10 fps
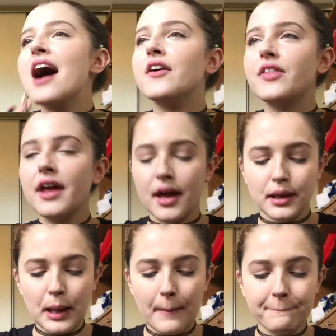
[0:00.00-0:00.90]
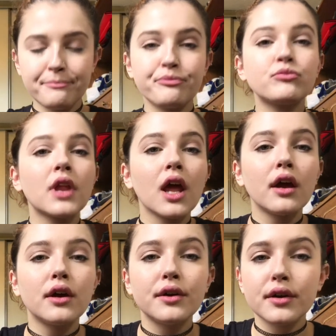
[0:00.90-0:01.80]
And then,
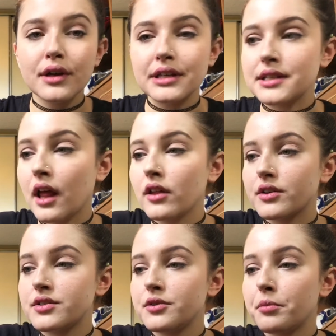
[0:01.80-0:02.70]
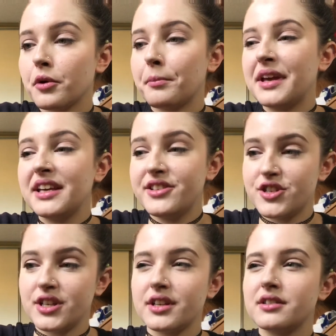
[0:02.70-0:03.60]
because that looks super
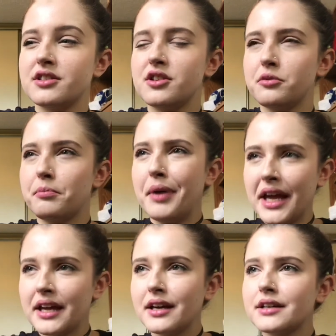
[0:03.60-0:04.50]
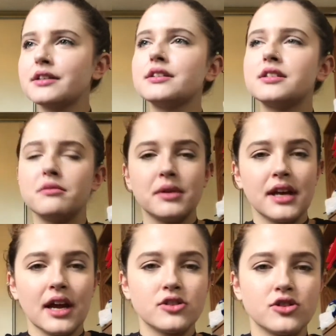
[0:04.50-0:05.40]
peachy and too pink to be
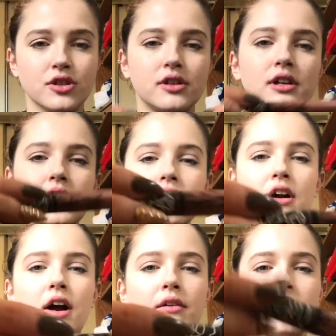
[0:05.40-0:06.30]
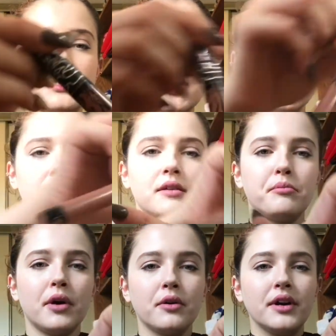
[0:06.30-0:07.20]
natural, I'm going to take
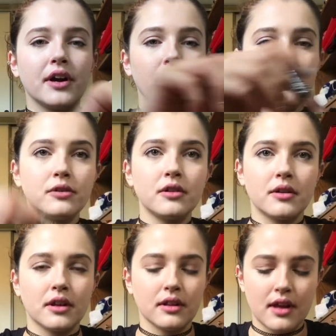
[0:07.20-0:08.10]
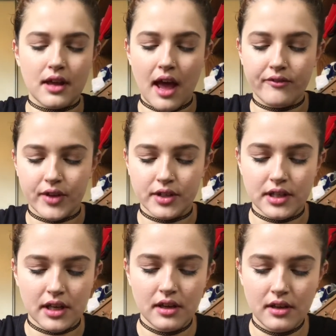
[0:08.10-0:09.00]
bow and arrow, Kat Von
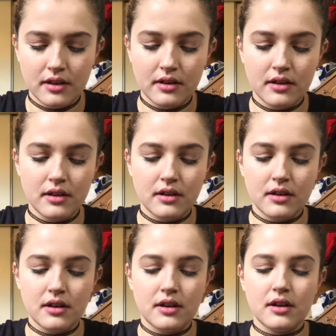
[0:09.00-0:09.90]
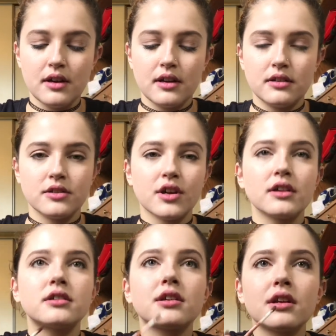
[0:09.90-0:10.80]
D, and
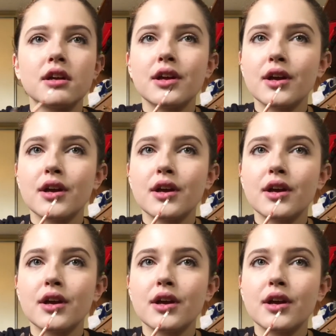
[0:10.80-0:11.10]
just